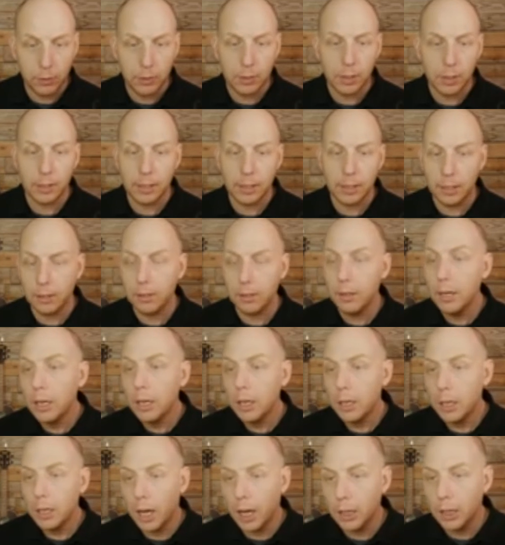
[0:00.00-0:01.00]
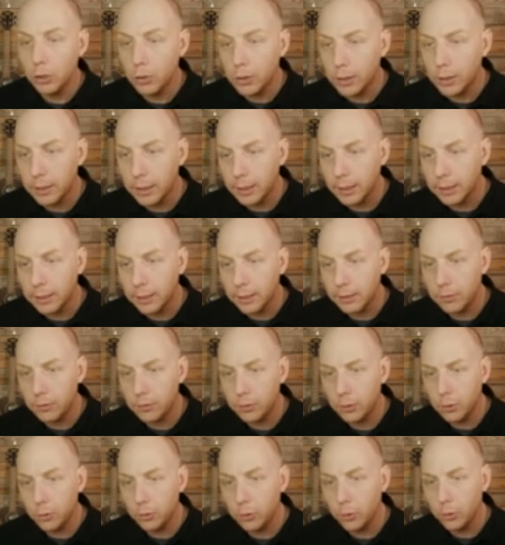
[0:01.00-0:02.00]
you click here, you can link these
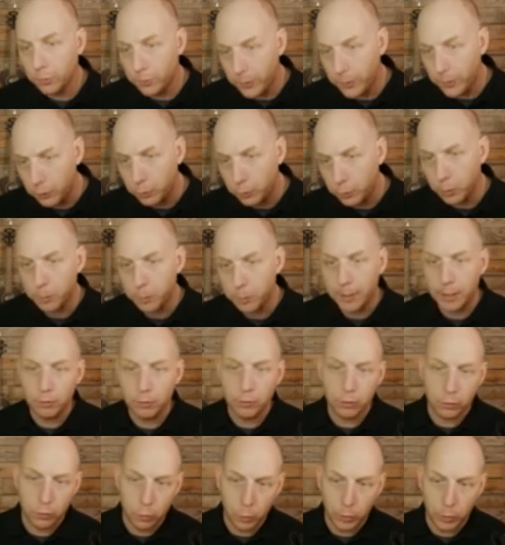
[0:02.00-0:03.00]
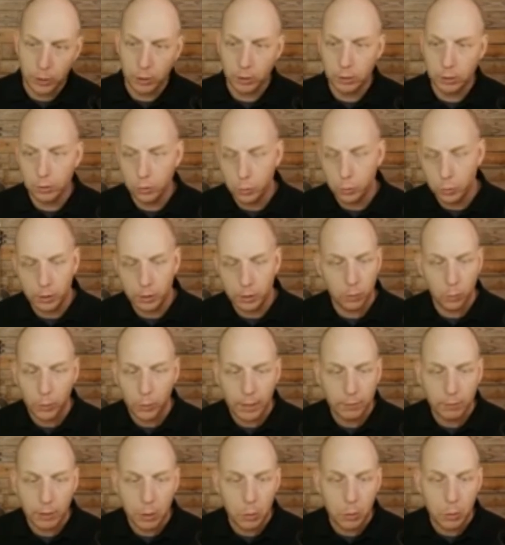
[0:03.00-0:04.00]
to your Facebook page, your Twitter,
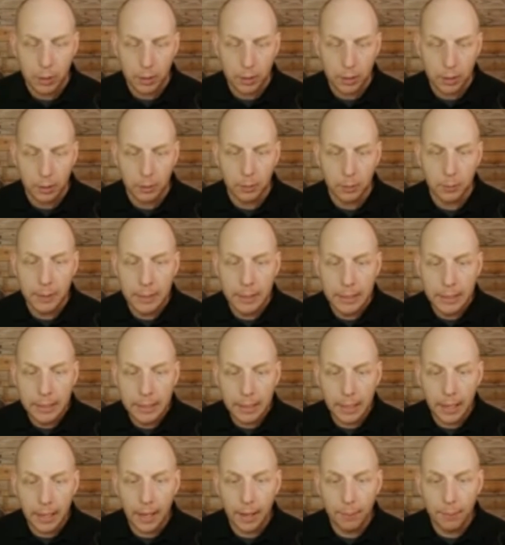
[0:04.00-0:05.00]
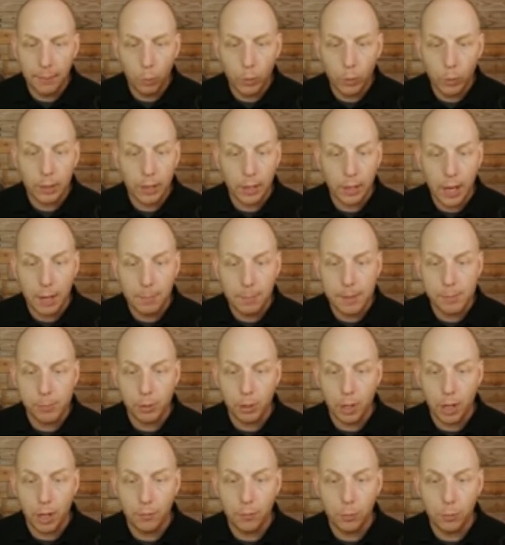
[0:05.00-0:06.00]
whatever you want to do. What a lot of
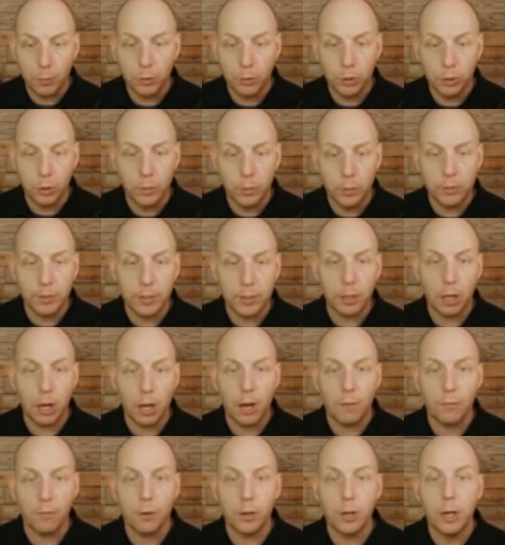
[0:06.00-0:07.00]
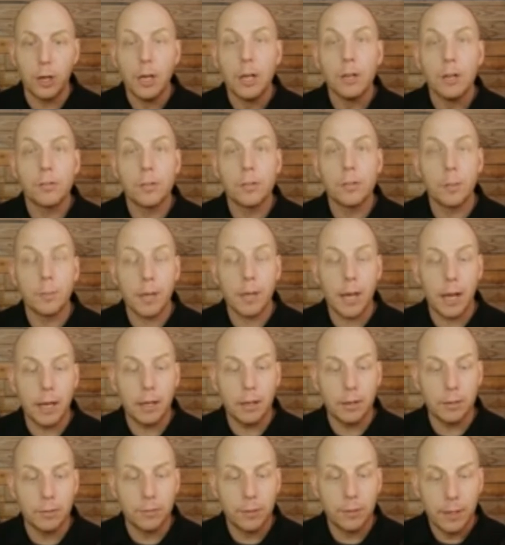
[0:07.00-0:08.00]
people often will do is they'll offer some
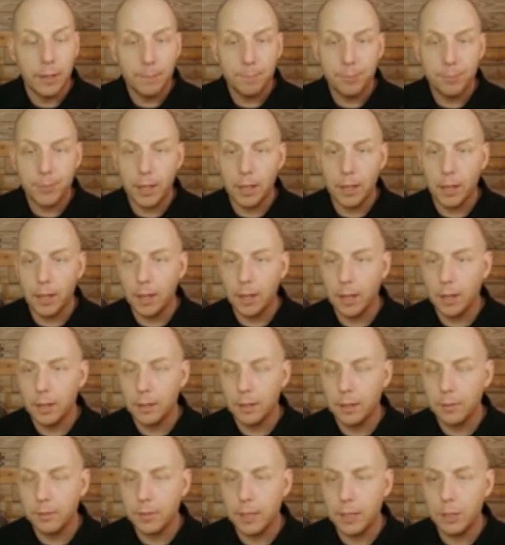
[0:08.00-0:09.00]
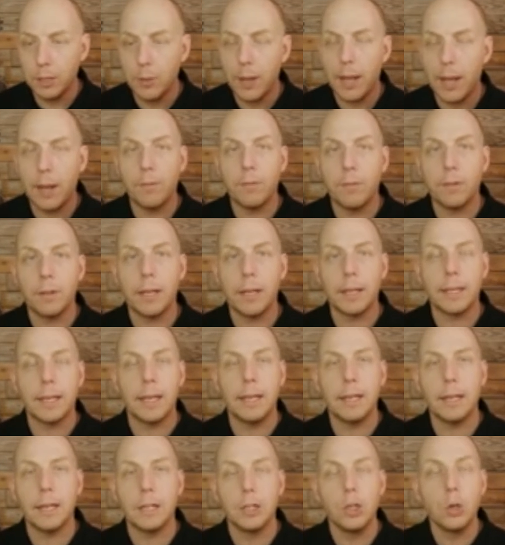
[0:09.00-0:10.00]
kind of let's say you have like
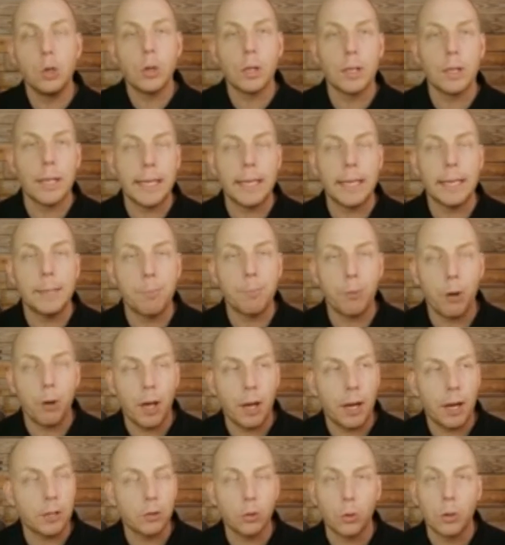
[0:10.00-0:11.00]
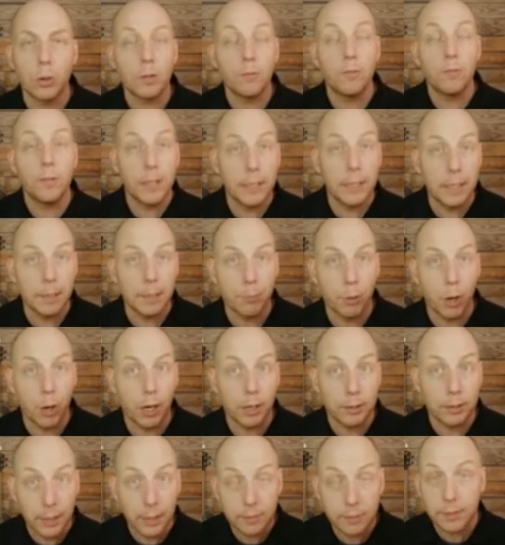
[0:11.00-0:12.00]
a ukulele product or an affiliate
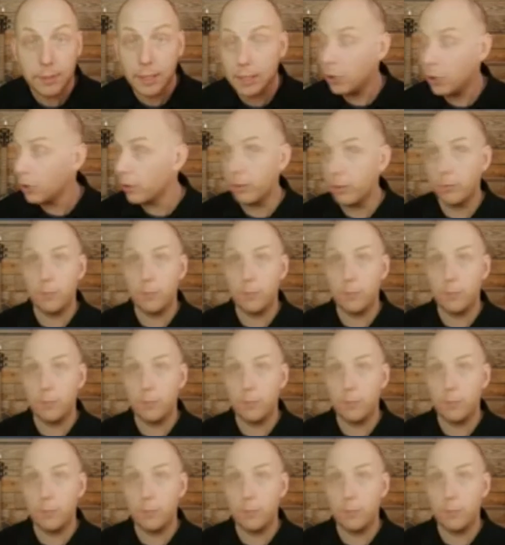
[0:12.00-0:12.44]
product. Let's say you're an